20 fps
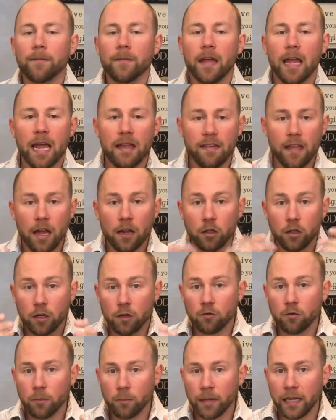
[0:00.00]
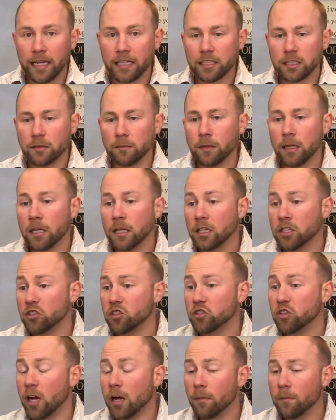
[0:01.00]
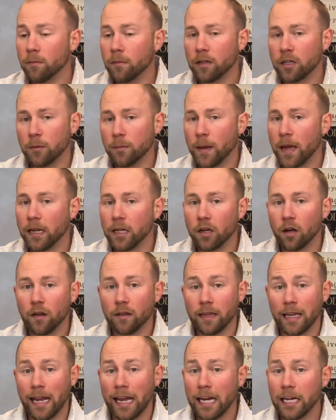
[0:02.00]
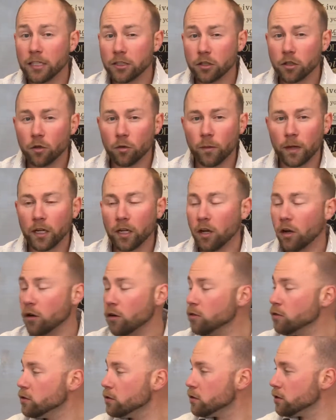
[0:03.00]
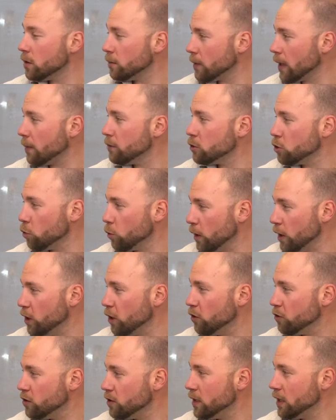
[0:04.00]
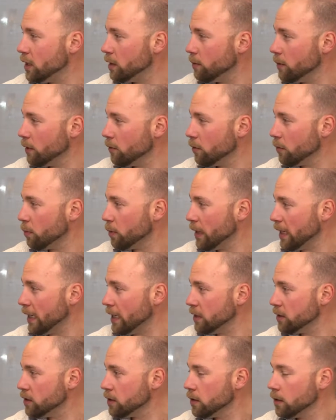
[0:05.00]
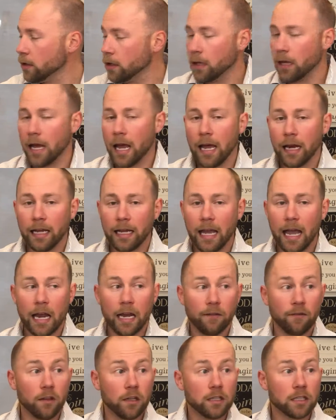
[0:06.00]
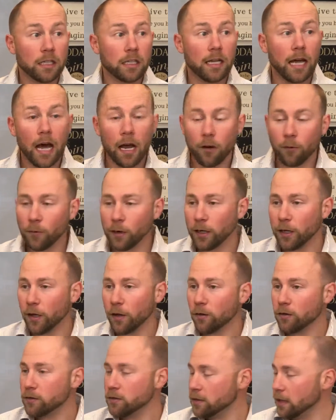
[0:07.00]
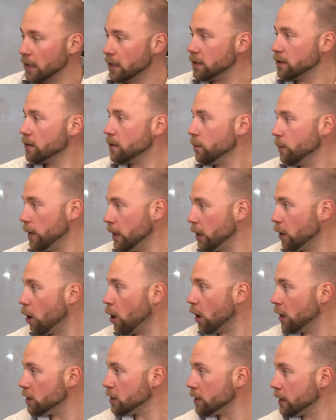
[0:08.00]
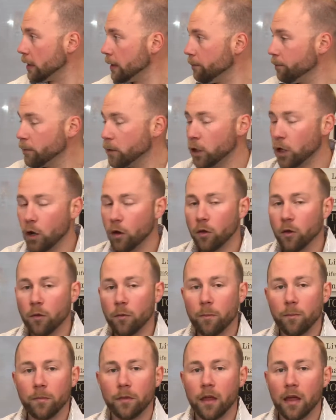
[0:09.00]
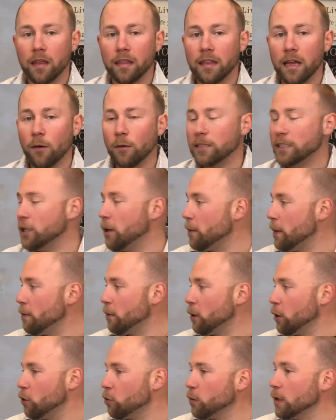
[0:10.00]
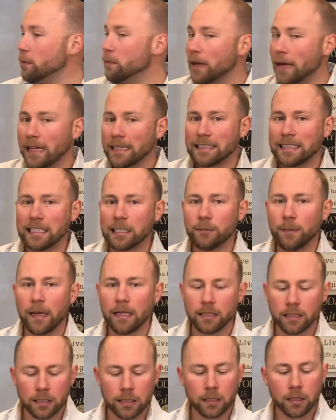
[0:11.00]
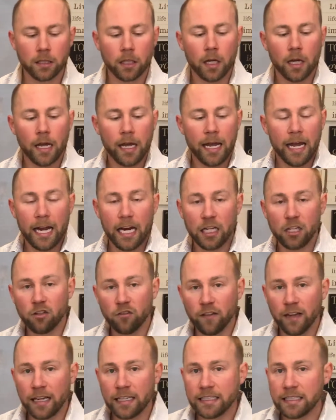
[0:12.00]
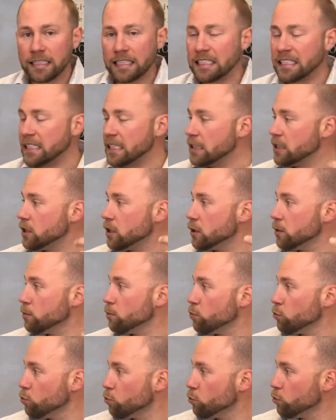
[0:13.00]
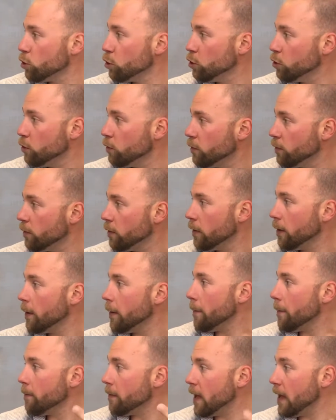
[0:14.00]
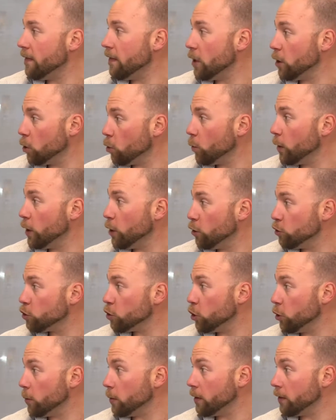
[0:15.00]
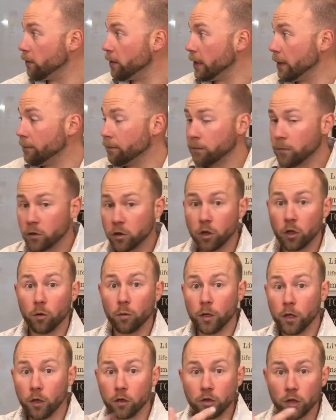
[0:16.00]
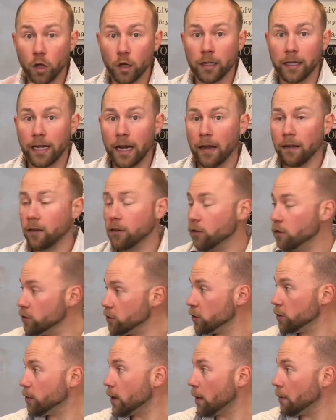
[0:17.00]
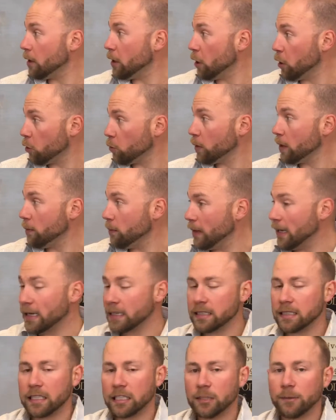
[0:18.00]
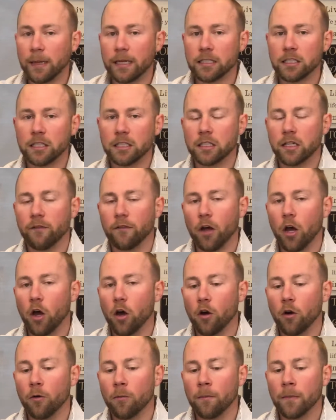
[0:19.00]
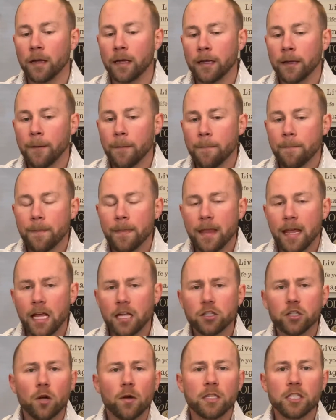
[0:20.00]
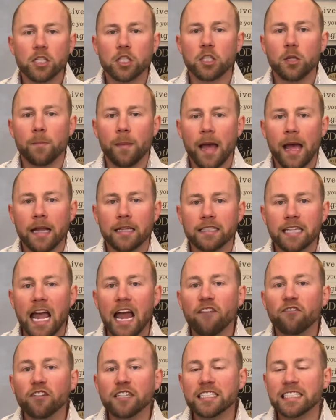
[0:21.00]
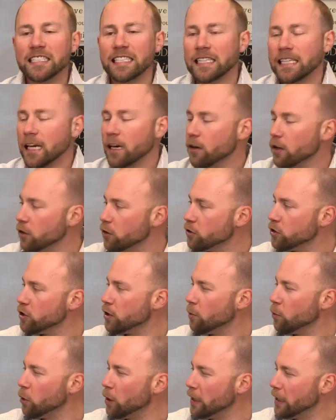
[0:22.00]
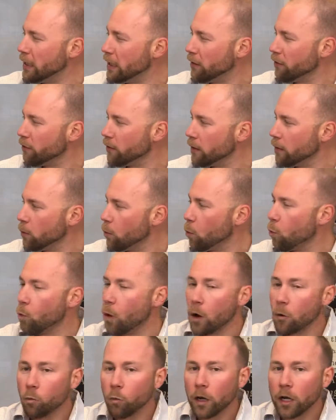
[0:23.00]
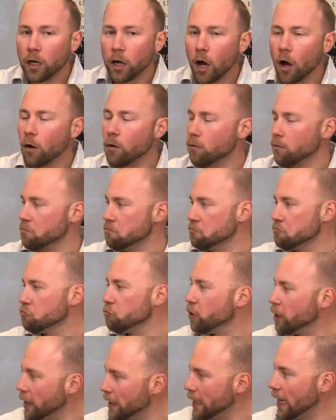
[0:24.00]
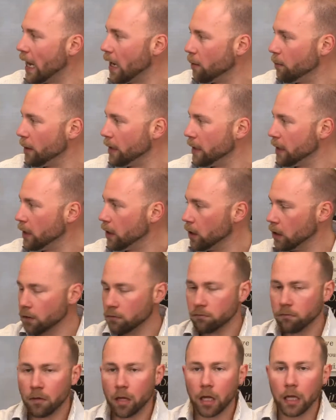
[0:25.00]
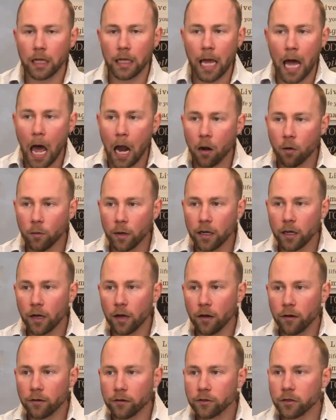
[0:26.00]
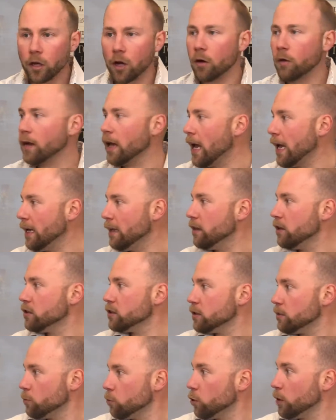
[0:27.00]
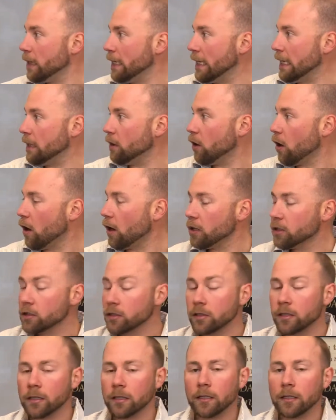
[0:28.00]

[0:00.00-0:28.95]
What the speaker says: And now you can replace them. Some, depending on the age of the windows, sometimes the windows need to be replaced. And again, if it's a lot of windows, that's going to be costly. I always tell people the 3 biggest expenses: HVAC system, roof, and then your windows cumulatively. So your windows all together, those are probably the 3 biggest expenses of a home. And so it just depends. Every scenario is somewhat different. One window, really not a big deal. A lot of windows, okay, there's a more heat loss.